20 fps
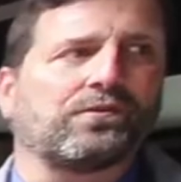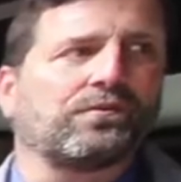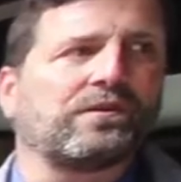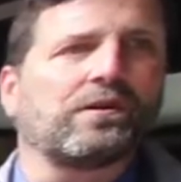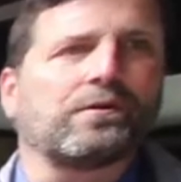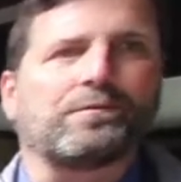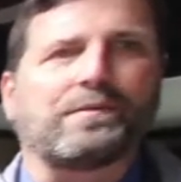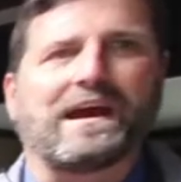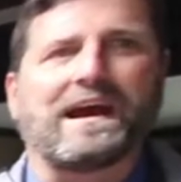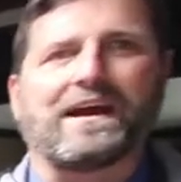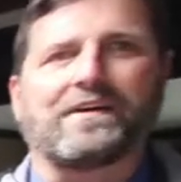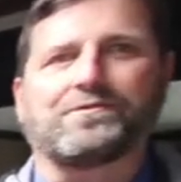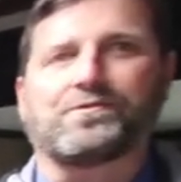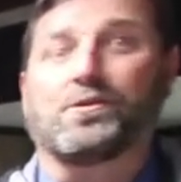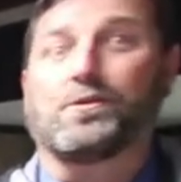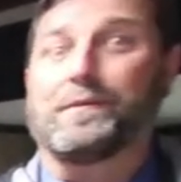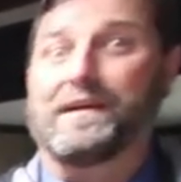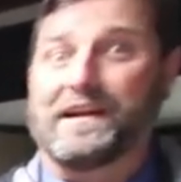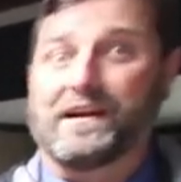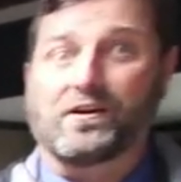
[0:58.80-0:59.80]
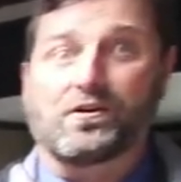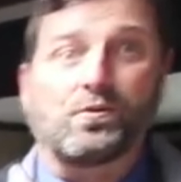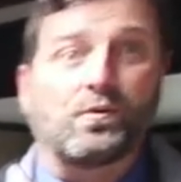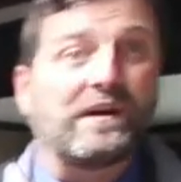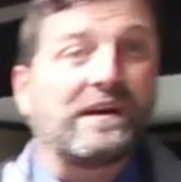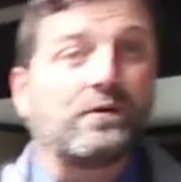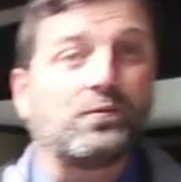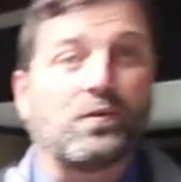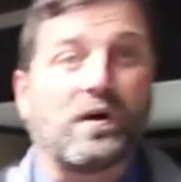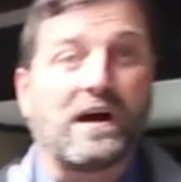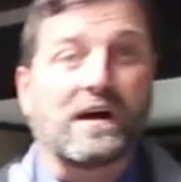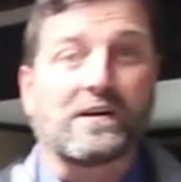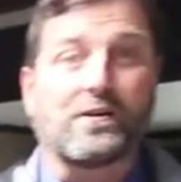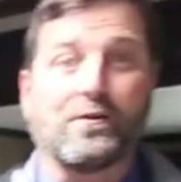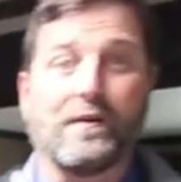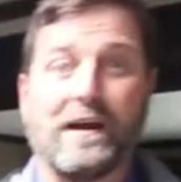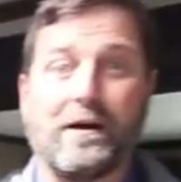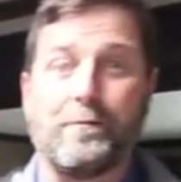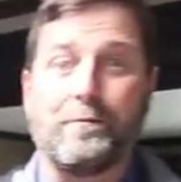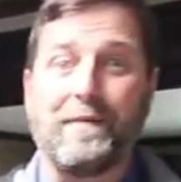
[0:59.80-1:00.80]
a rear bathroom and a queen walk
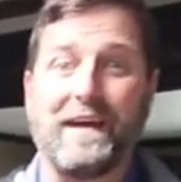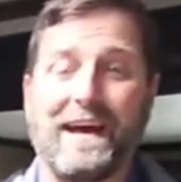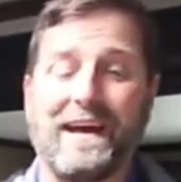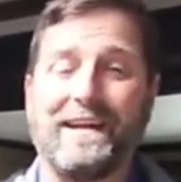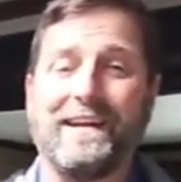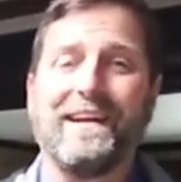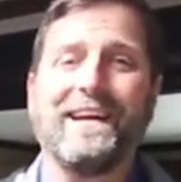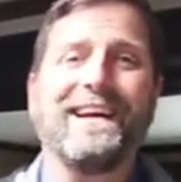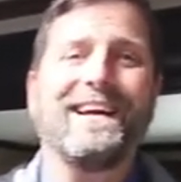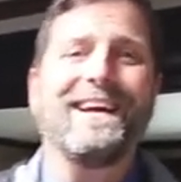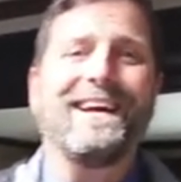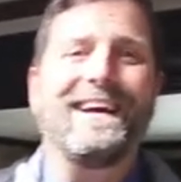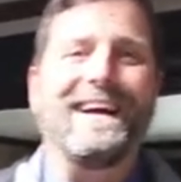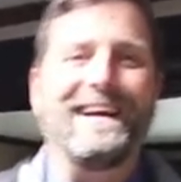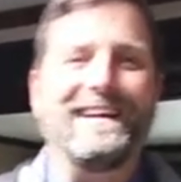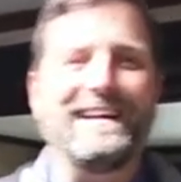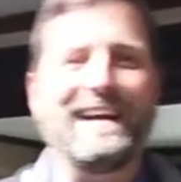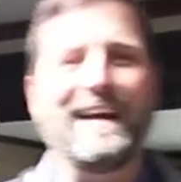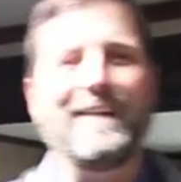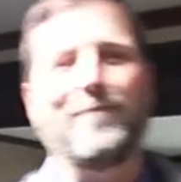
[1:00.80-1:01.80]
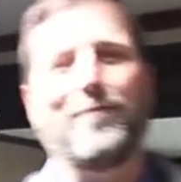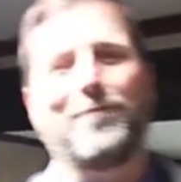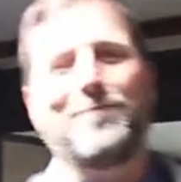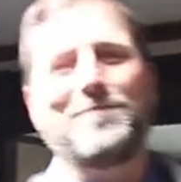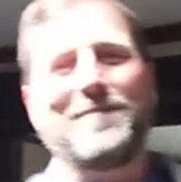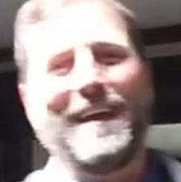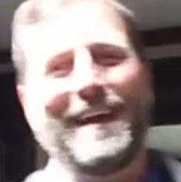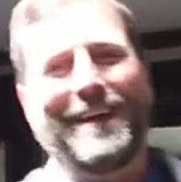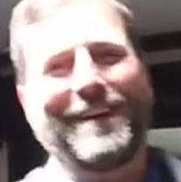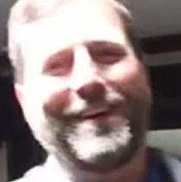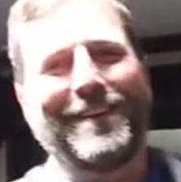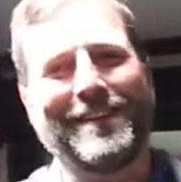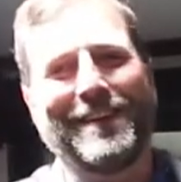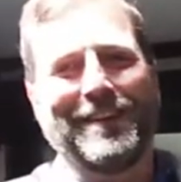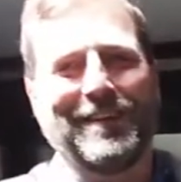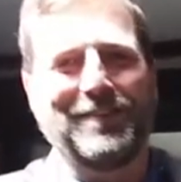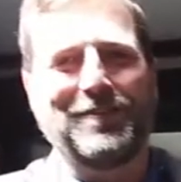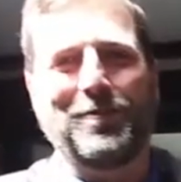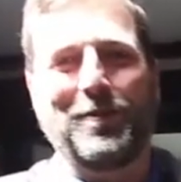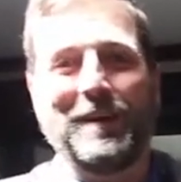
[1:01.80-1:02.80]
around bed, and yet they call
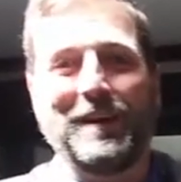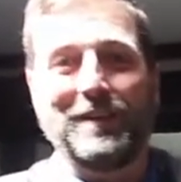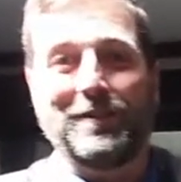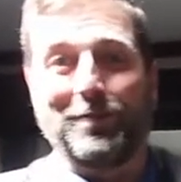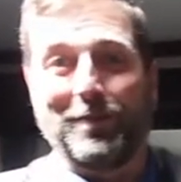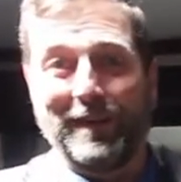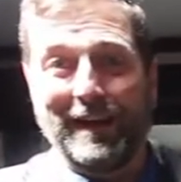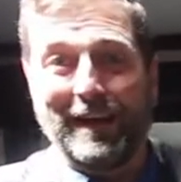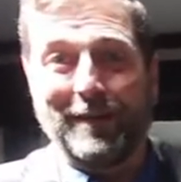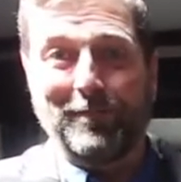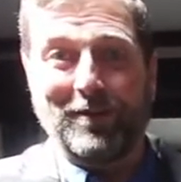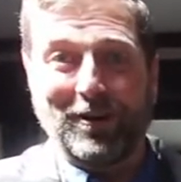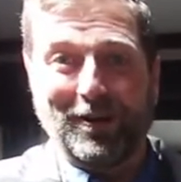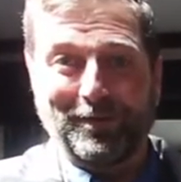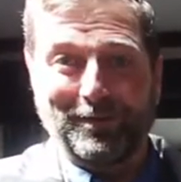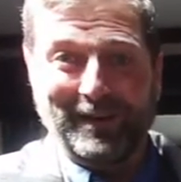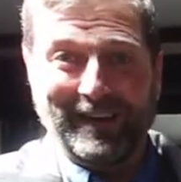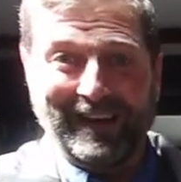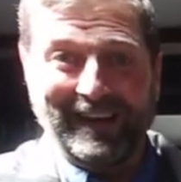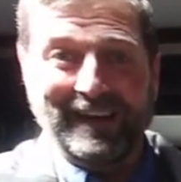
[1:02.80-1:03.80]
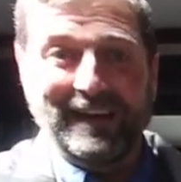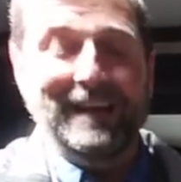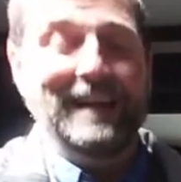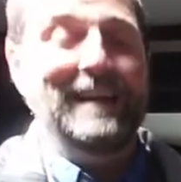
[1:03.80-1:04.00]
it a 23 MRB.